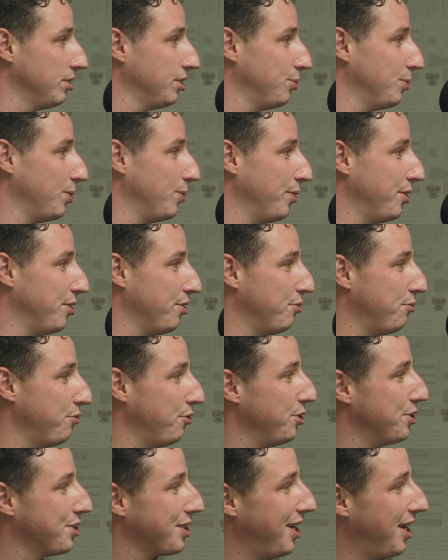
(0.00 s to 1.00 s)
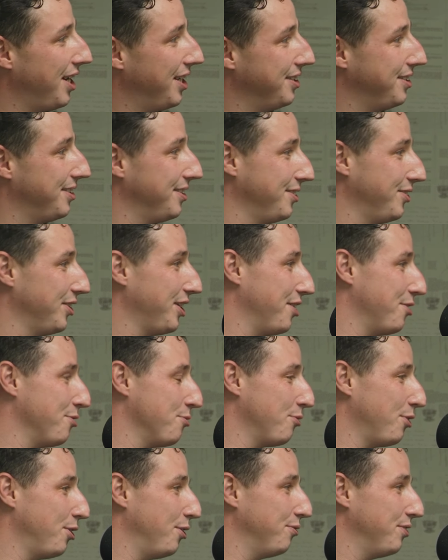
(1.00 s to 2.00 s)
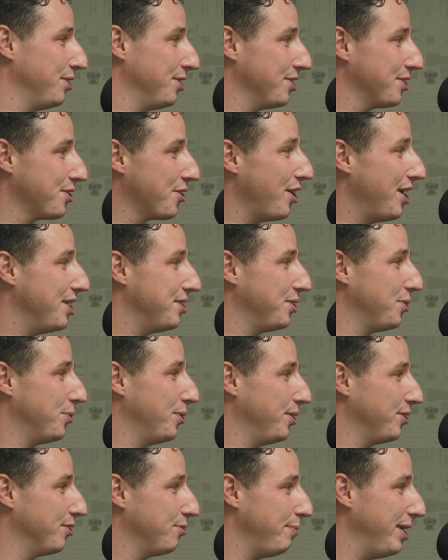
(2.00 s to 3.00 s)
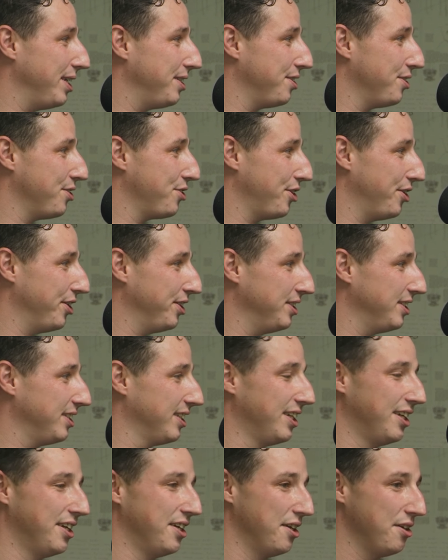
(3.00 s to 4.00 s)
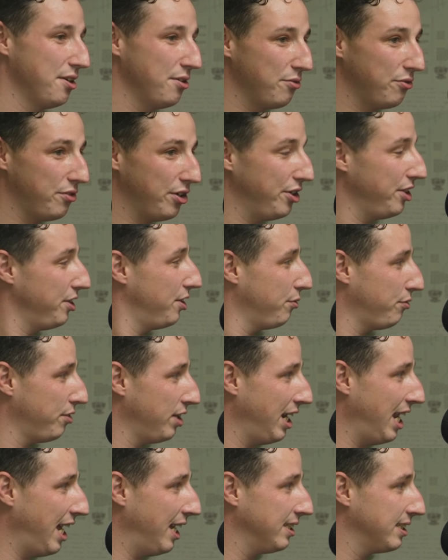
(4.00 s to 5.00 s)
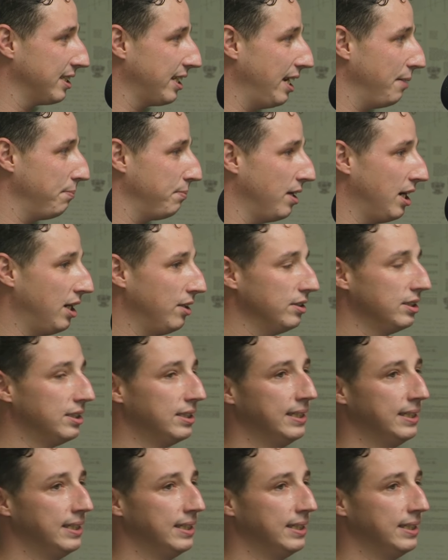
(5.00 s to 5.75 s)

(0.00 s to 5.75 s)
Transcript: So we're one of the first guys to get involved in this crazy world of pet insurance. Very different landscape now.